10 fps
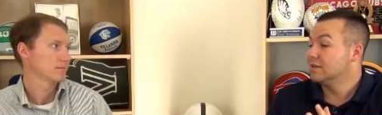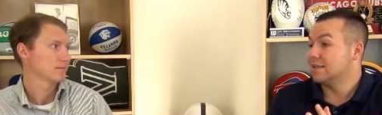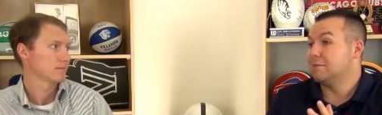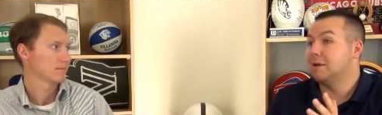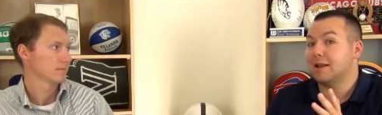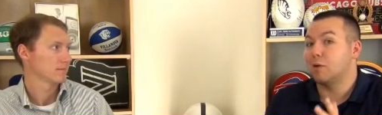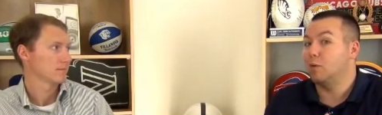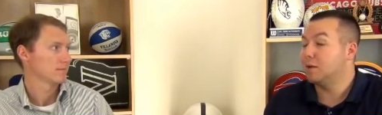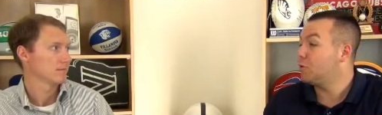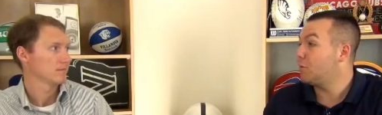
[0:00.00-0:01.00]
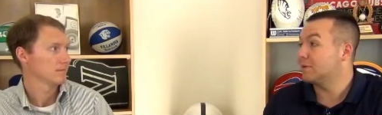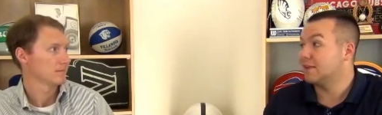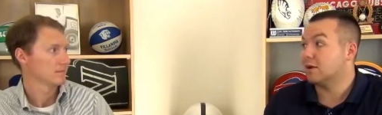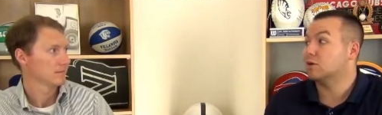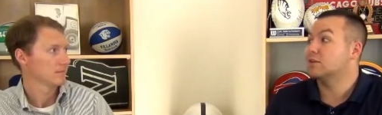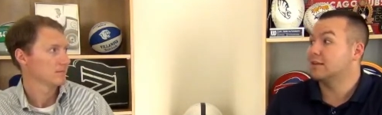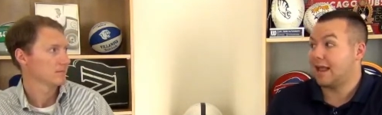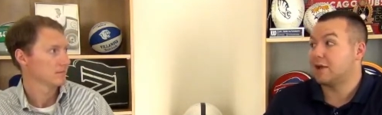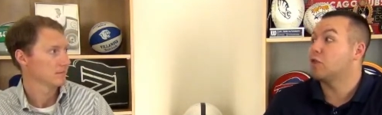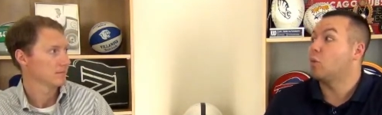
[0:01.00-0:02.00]
Speaker 1: they might not win them all, but they're
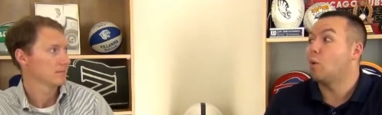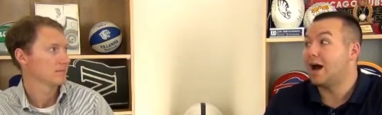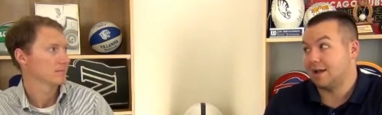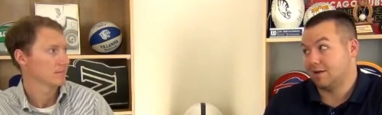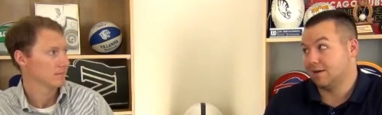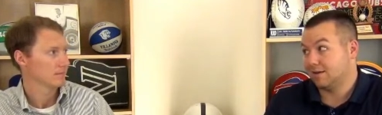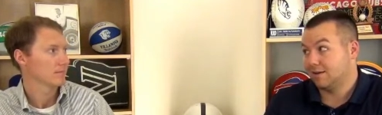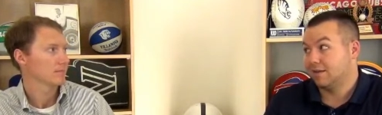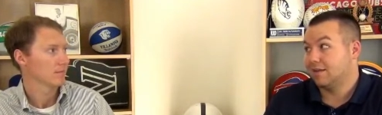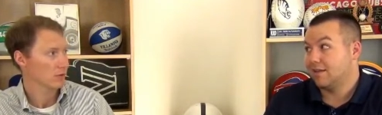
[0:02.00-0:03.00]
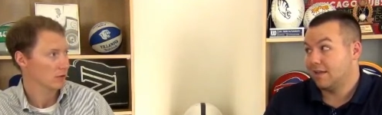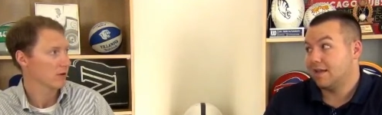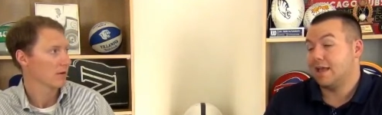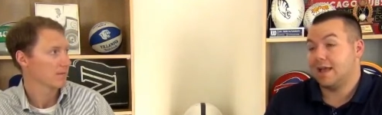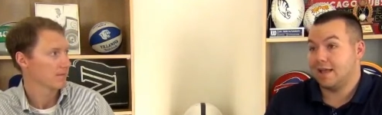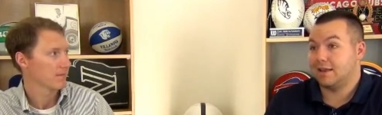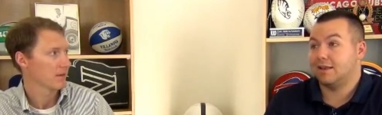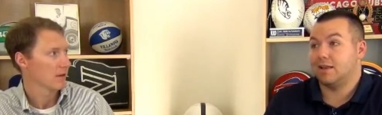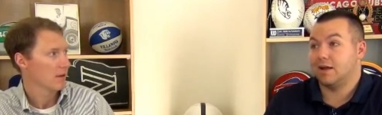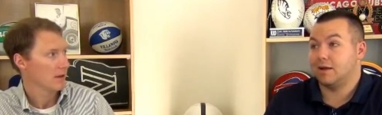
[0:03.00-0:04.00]
down the wire. For sure.
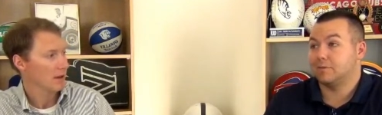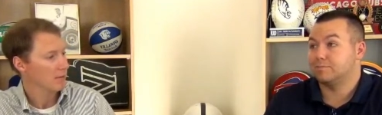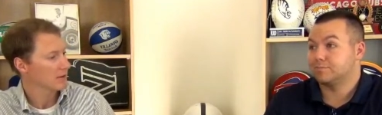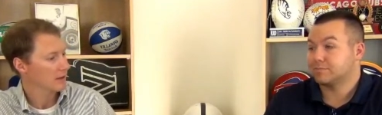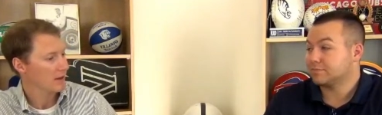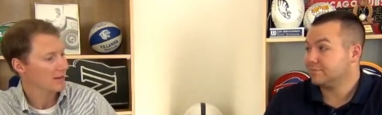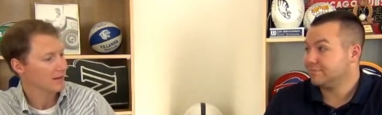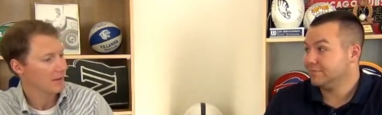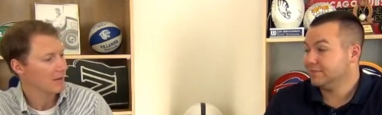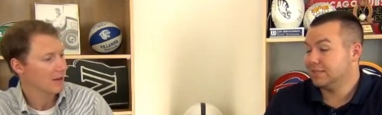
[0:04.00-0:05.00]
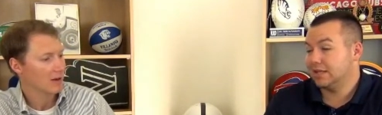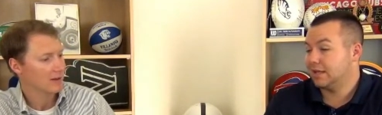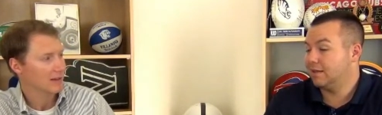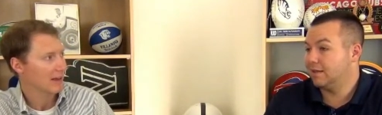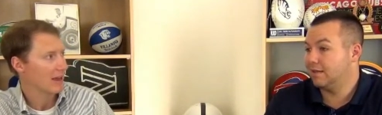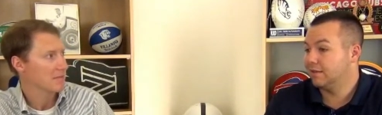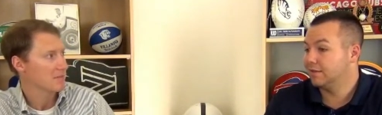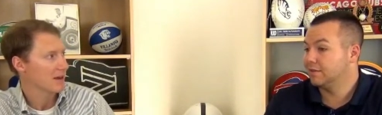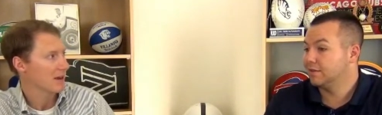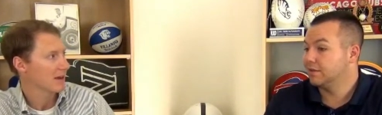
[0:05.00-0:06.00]
And um, yeah, when's the last time they lost a game
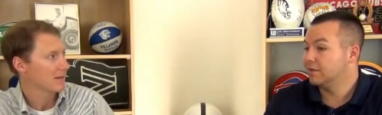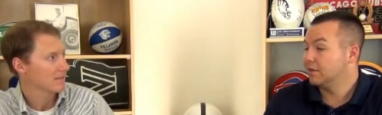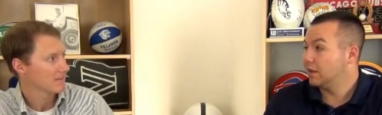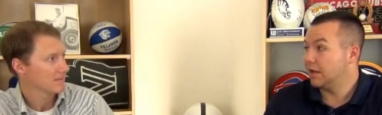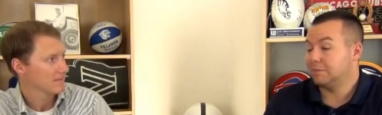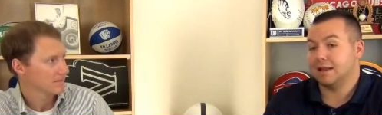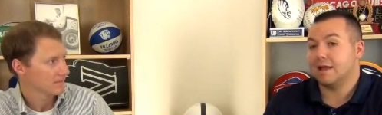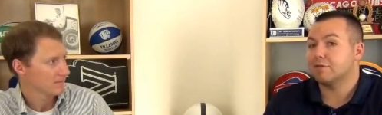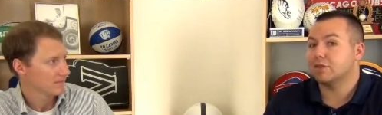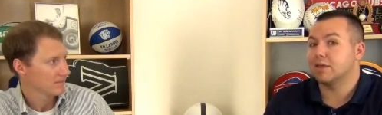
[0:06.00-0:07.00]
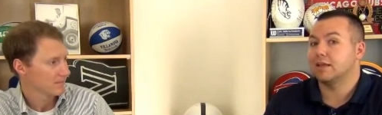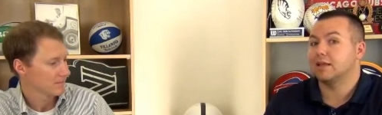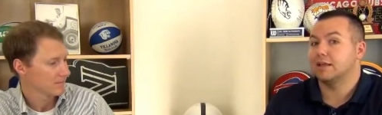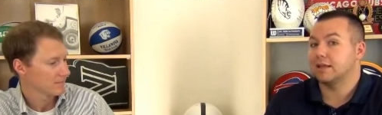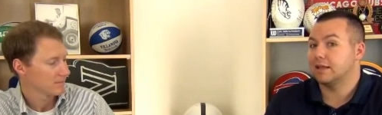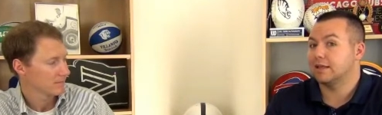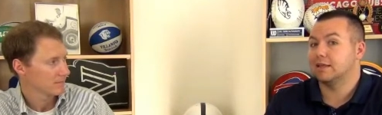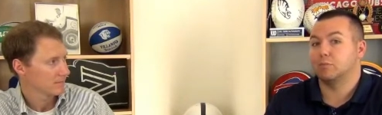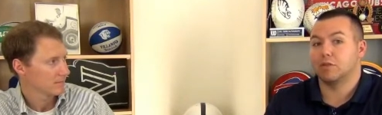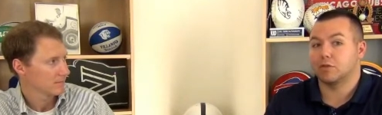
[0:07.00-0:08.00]
big? I mean, everything
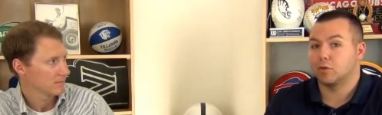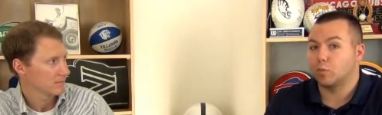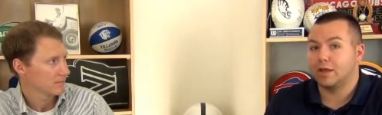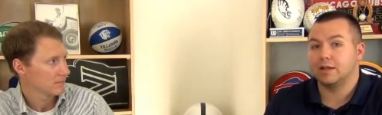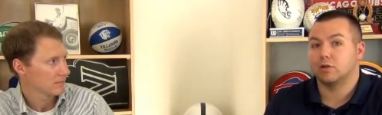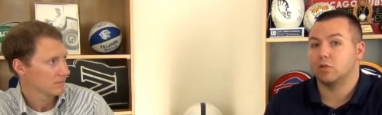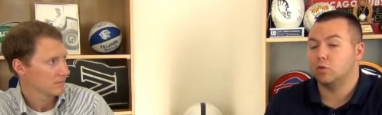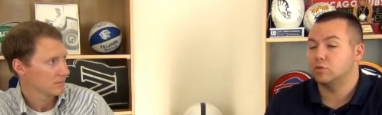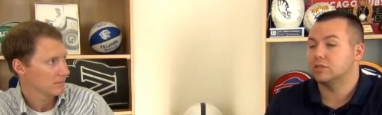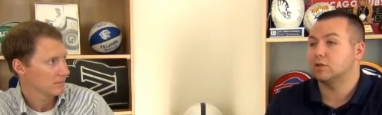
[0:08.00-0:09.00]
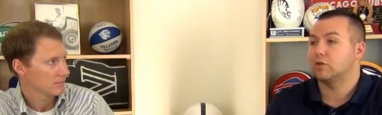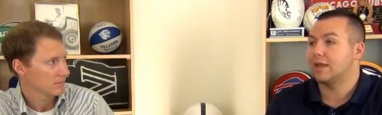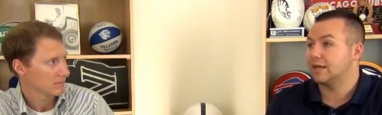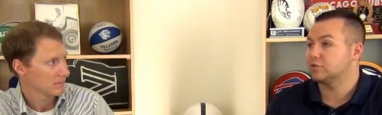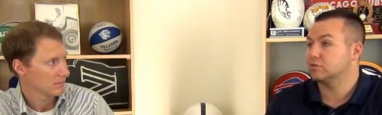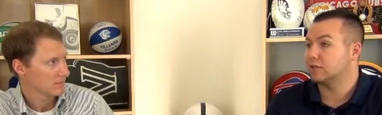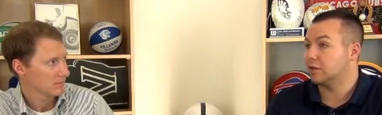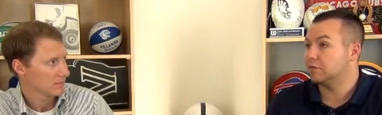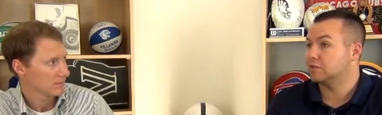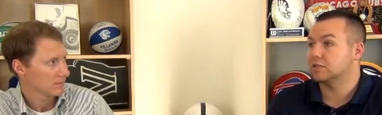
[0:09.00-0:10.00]
whether they're winning or losing on national
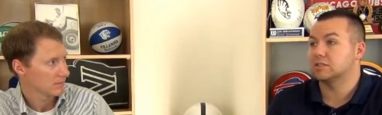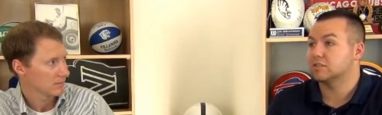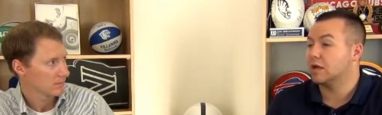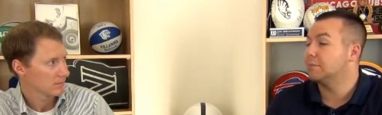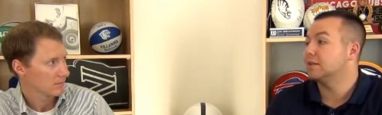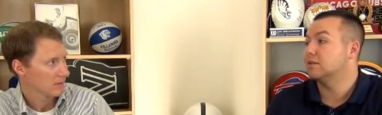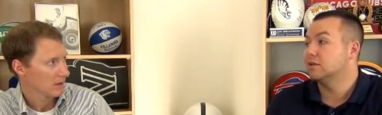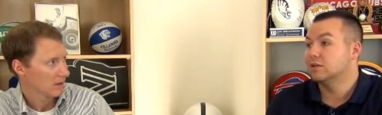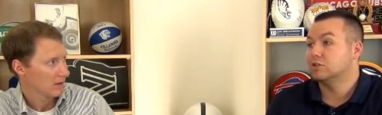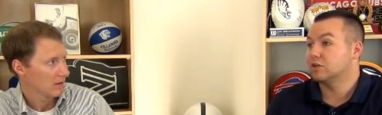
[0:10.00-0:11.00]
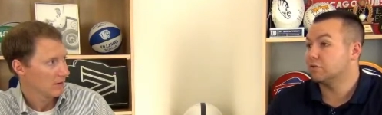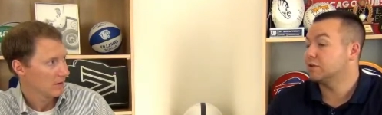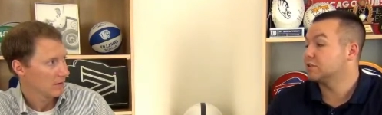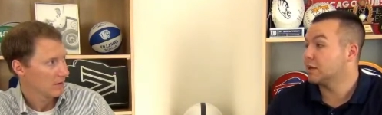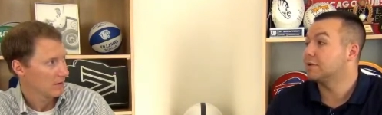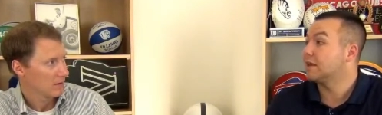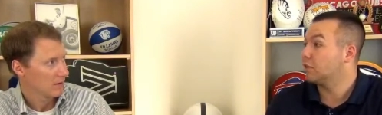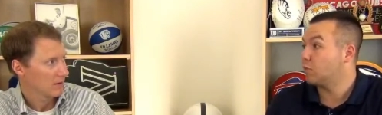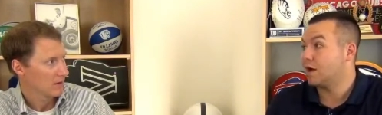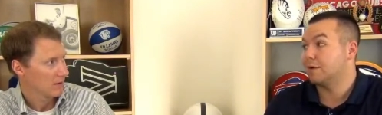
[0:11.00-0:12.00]
television, it's coming. Generally, it's coming down
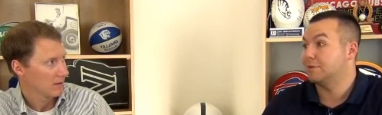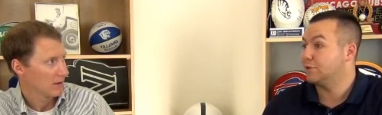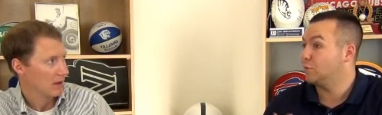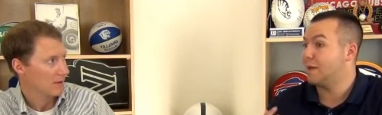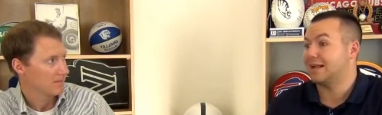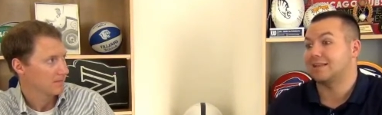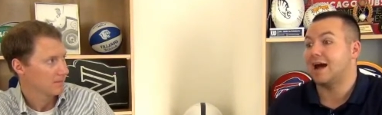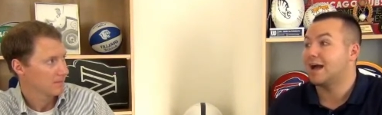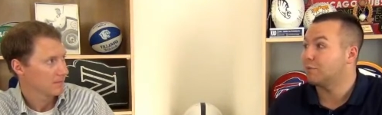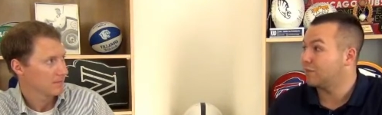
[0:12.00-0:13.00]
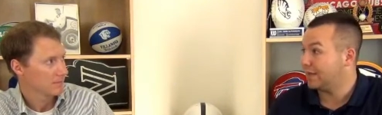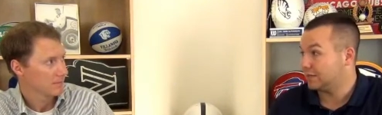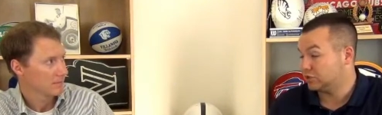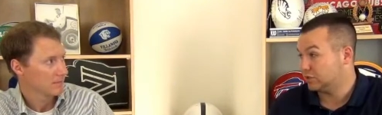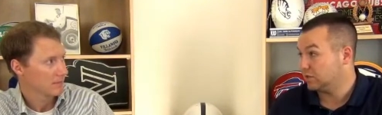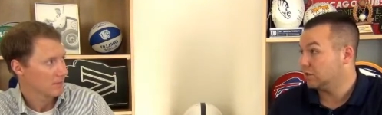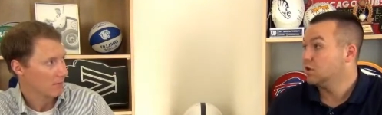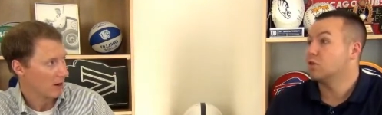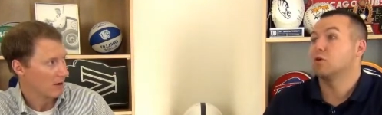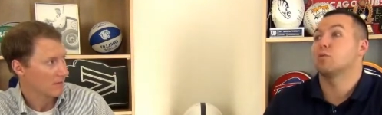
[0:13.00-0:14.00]
to the wire. I mean, you go yeah. back to Iowa last year,
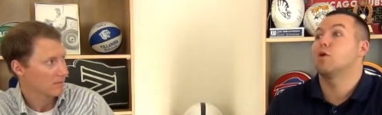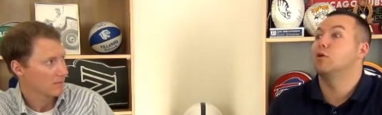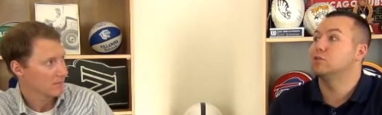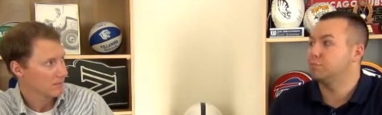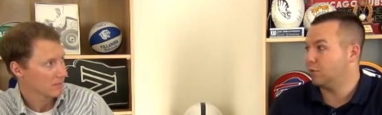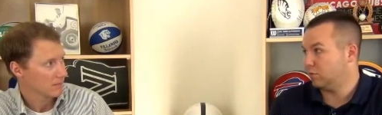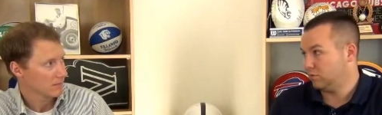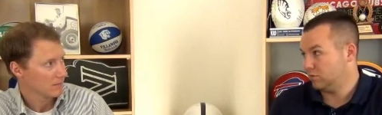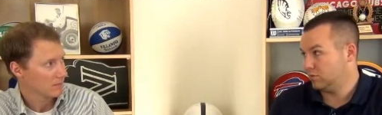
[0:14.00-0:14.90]
right. the Rose Bowl.